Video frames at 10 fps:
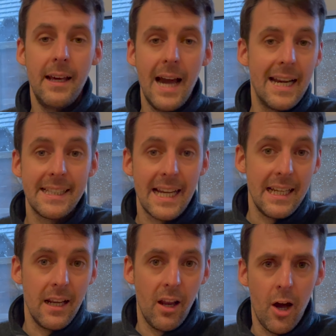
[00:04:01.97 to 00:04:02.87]
And a
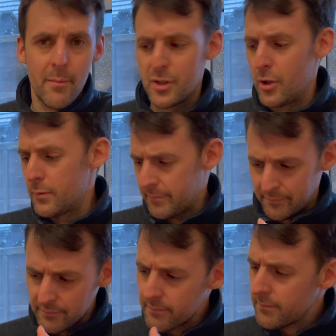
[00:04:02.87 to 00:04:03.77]
daily alarm. So
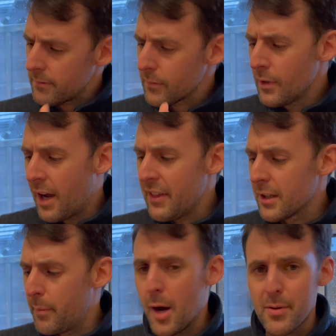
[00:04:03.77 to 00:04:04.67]
I think the
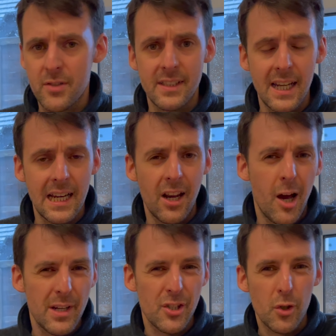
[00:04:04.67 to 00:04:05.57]
purpose of the daily alarm
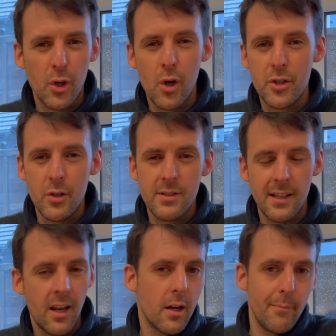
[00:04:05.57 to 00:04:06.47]
is you could use it
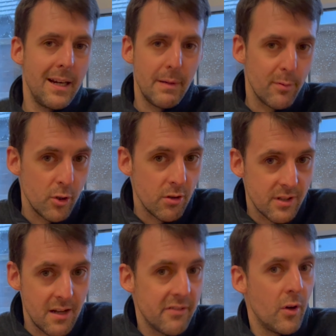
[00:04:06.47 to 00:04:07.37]
like many people use
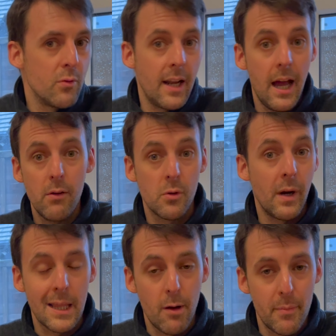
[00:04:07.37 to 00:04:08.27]
their phone now to
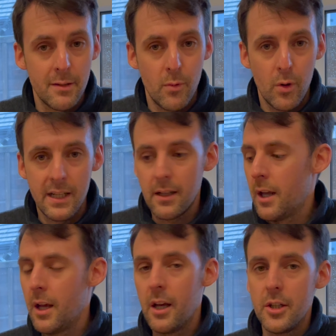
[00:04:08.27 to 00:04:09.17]
wake them up in the morning.
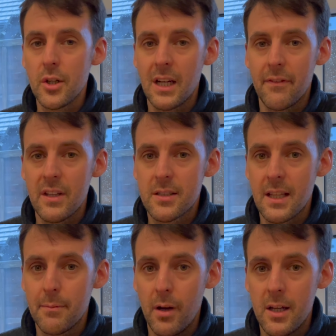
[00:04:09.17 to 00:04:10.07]
You could have this
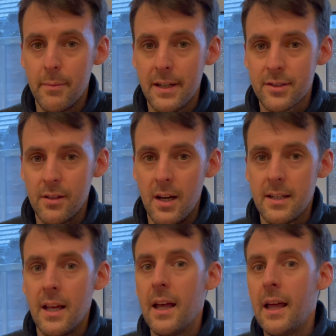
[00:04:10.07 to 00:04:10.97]
thing by your bedside
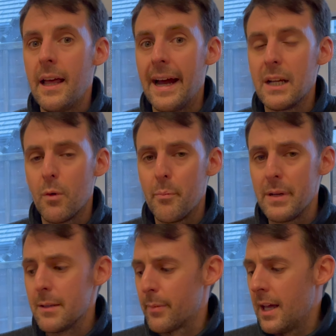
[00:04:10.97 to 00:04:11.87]
and it would
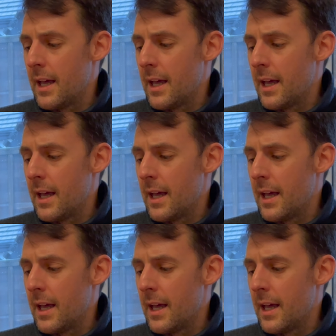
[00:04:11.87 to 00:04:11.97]
beep.